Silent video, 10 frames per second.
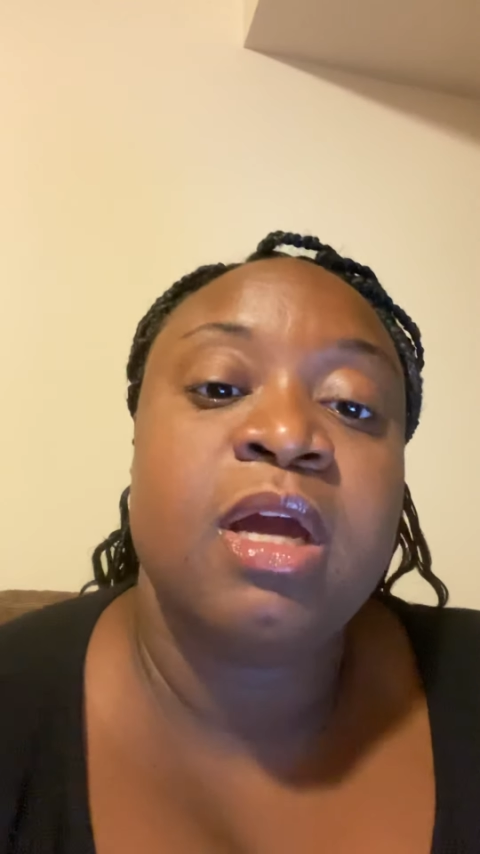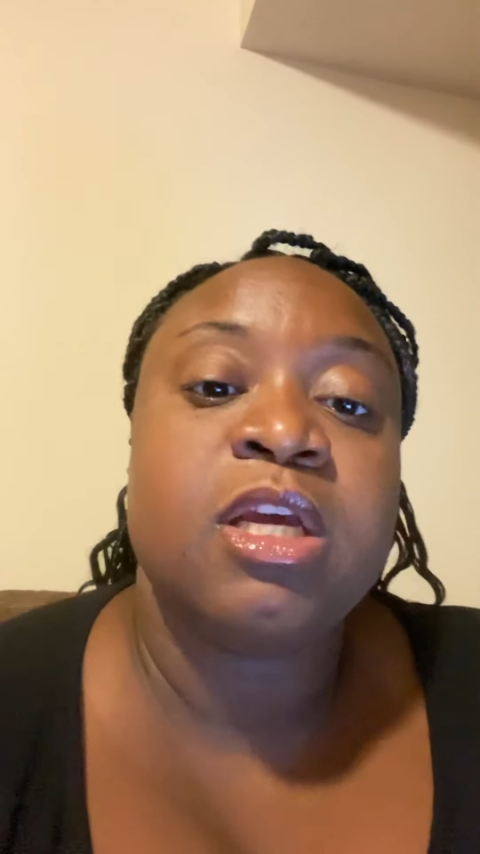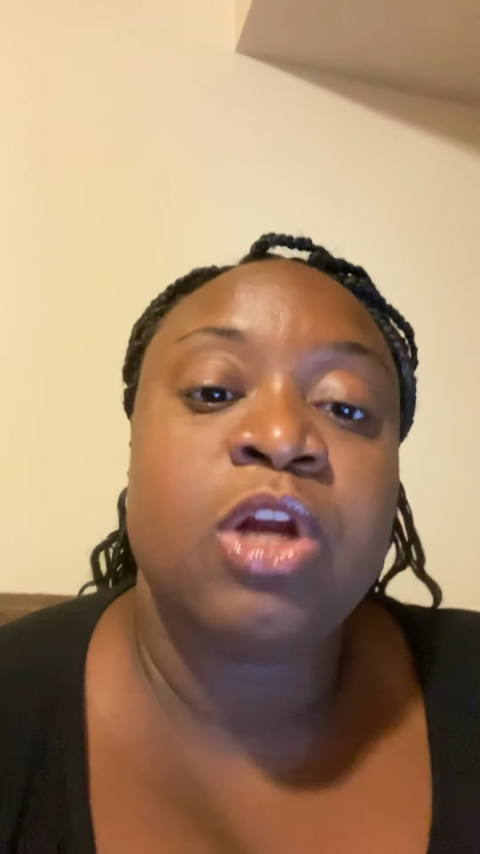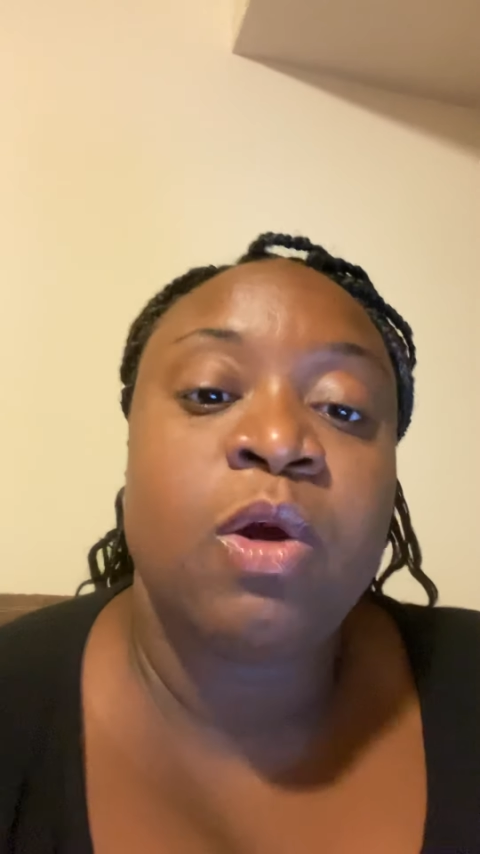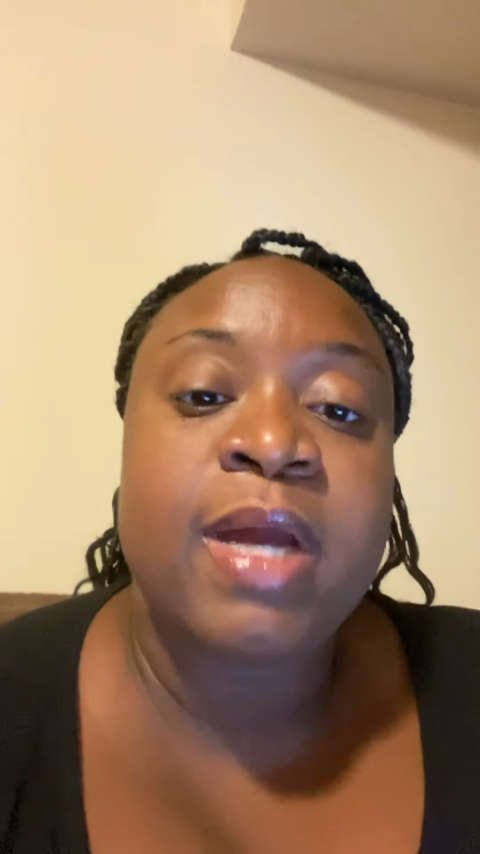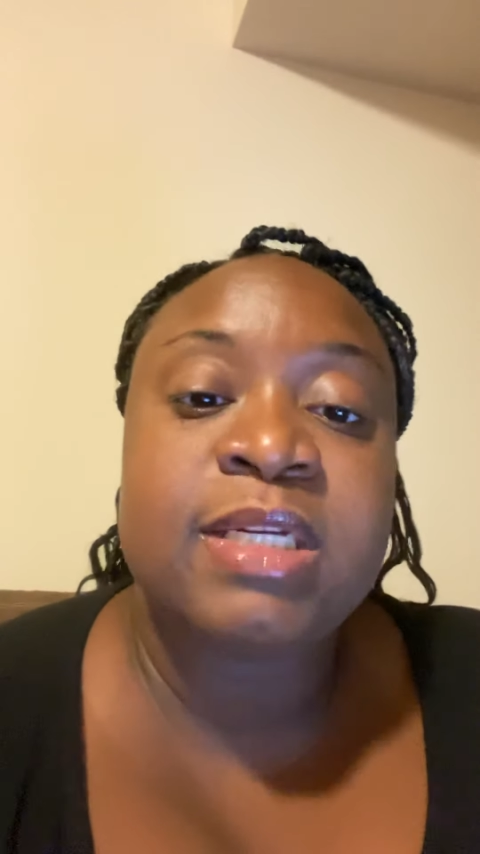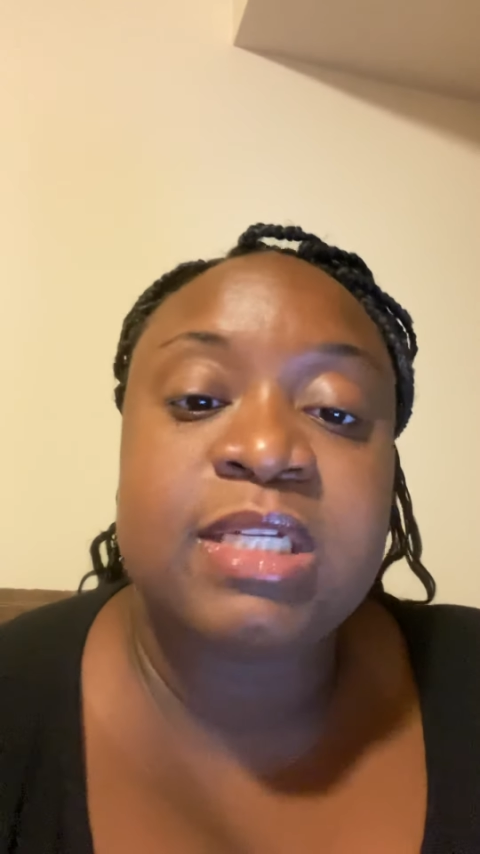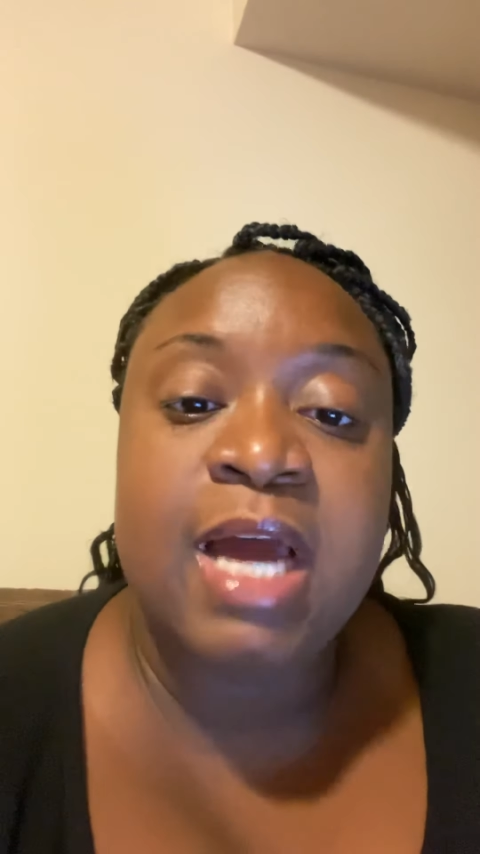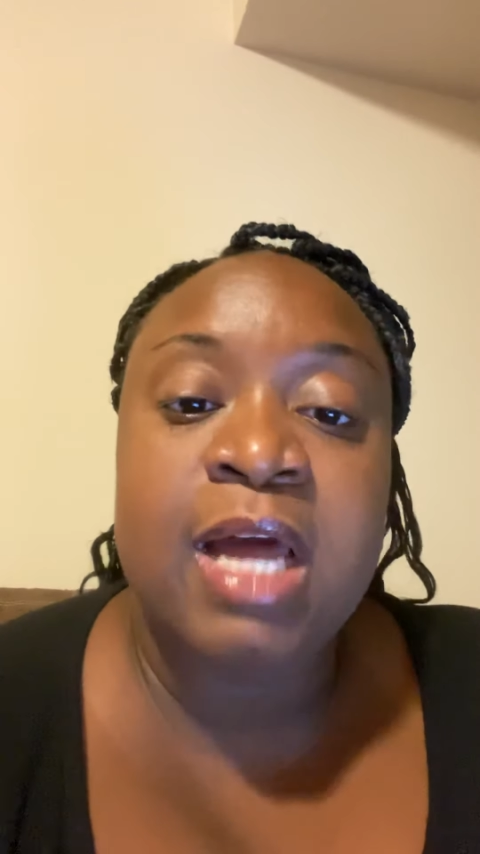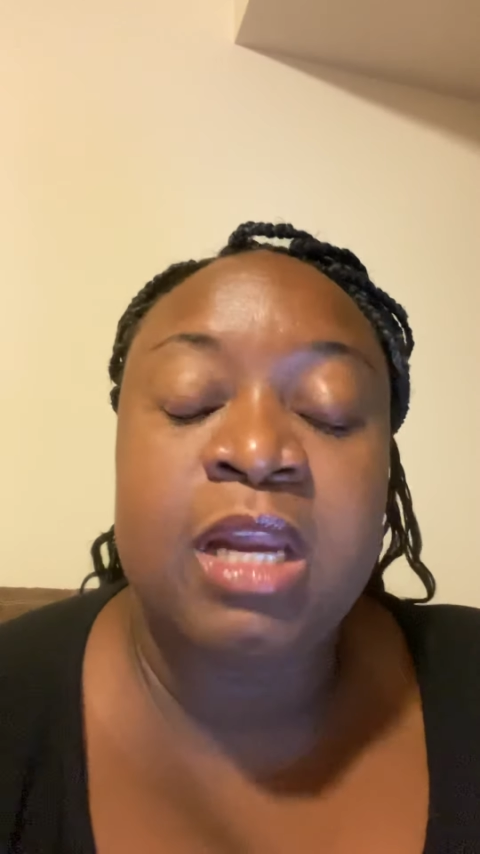You know,
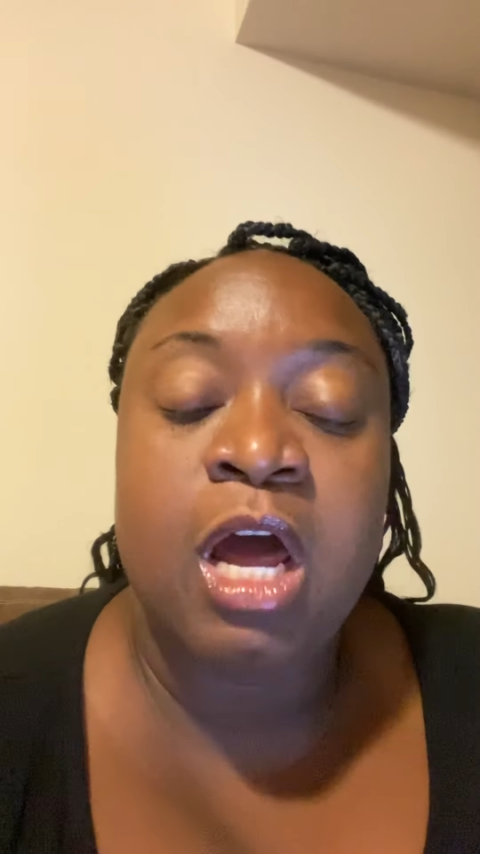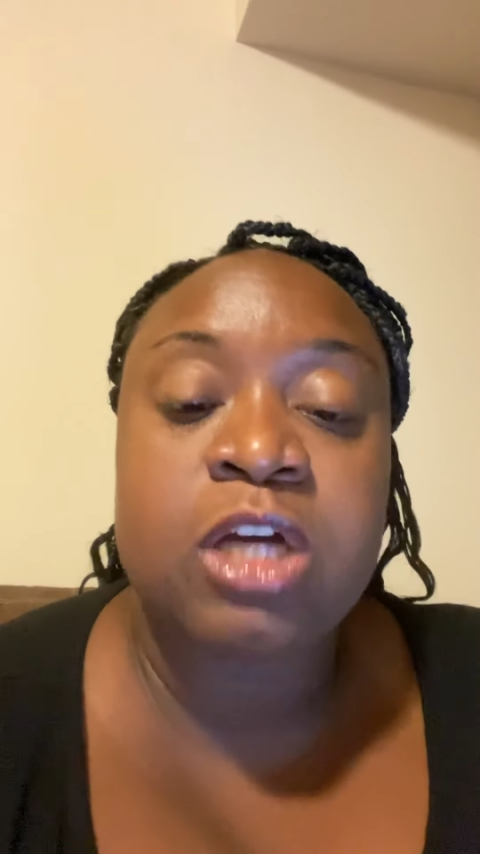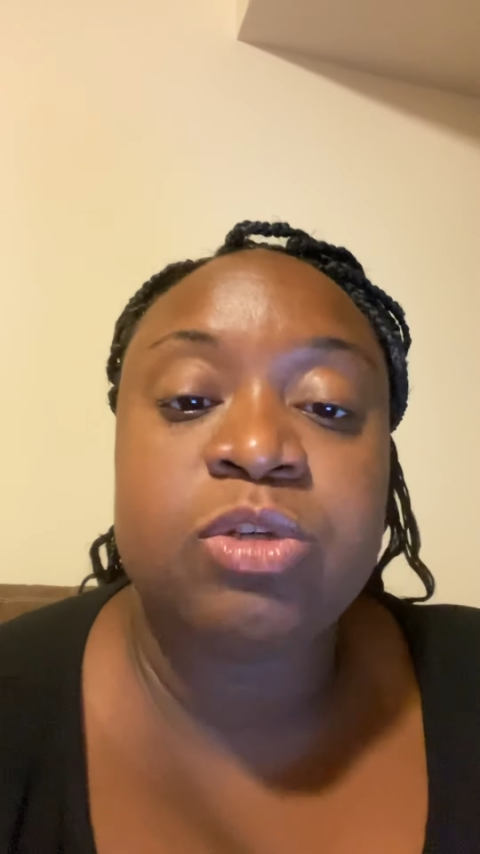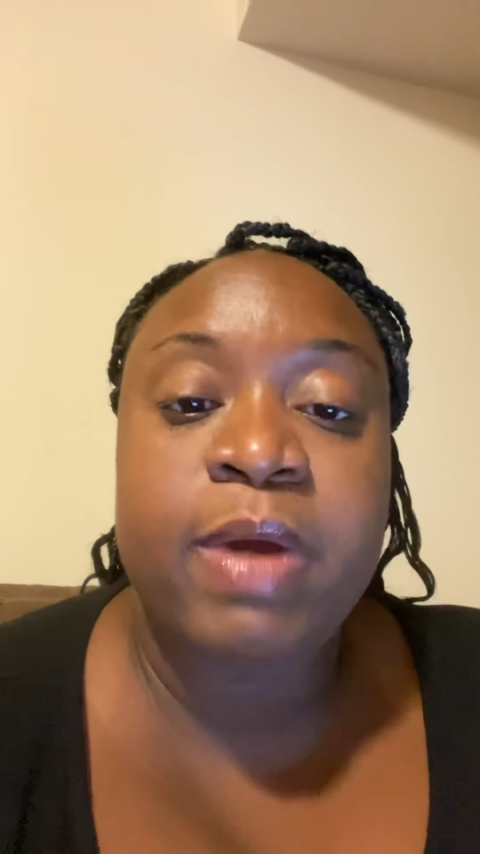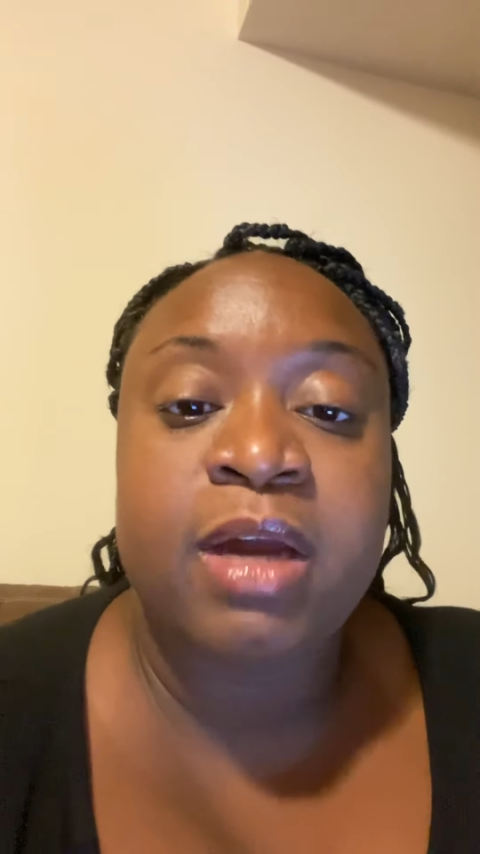ATI locks you